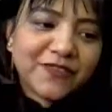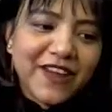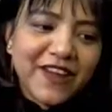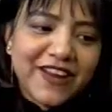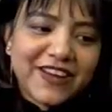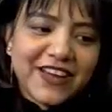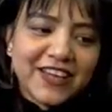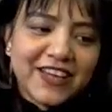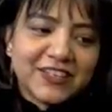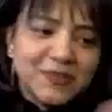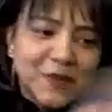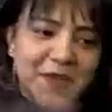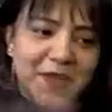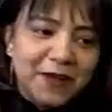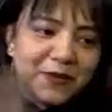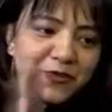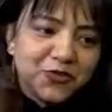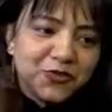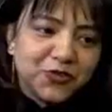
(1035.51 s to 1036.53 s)
Very nice,
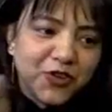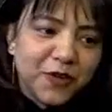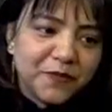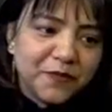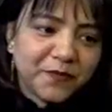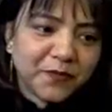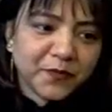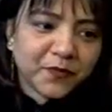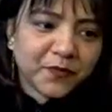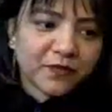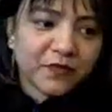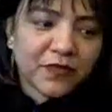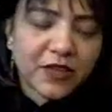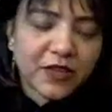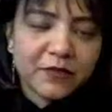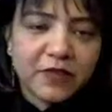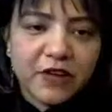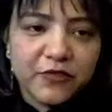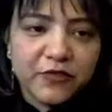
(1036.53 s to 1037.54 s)
Mehak, good job.
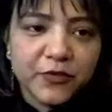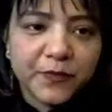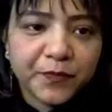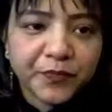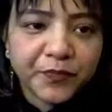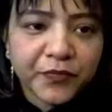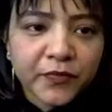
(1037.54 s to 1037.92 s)
Bravo.